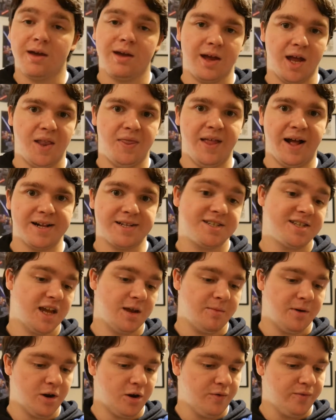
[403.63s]
In that
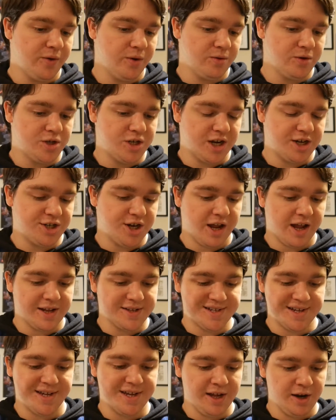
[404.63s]
same interview, JJ
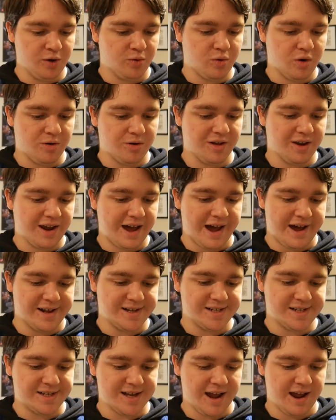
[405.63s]
is again quoted
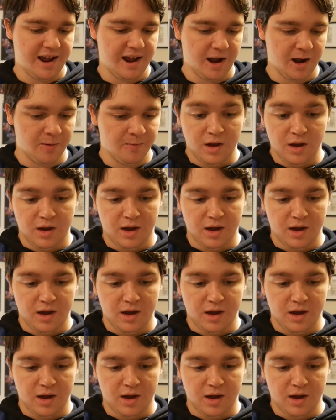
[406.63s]
as saying,